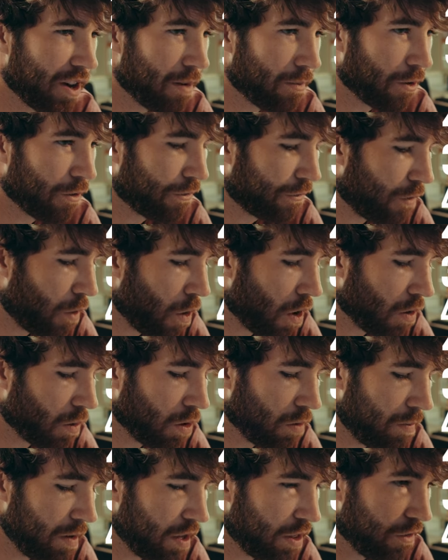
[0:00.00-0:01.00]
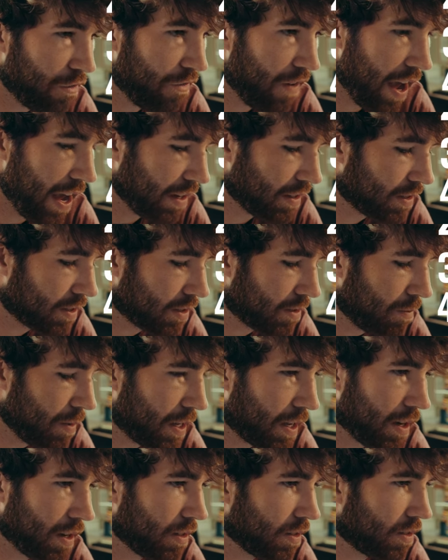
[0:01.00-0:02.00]
number four will be the face,
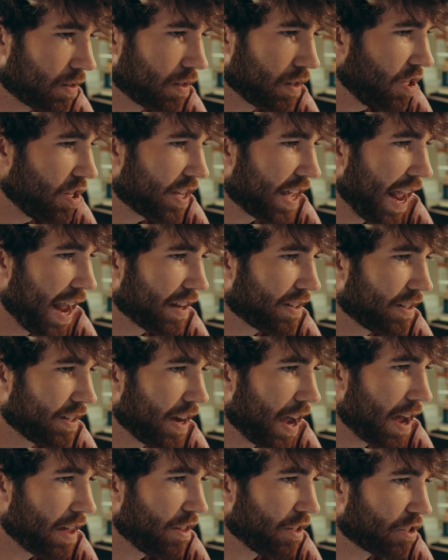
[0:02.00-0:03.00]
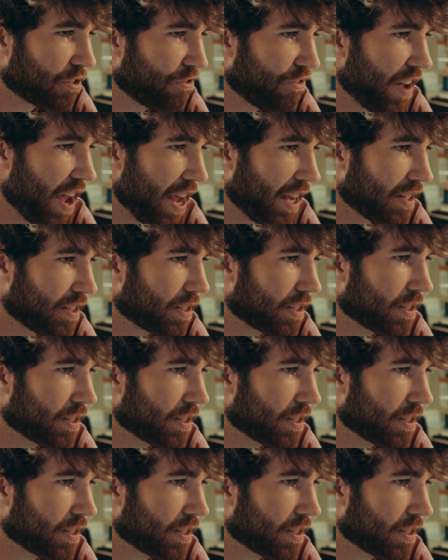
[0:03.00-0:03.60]
because you can't deny this face.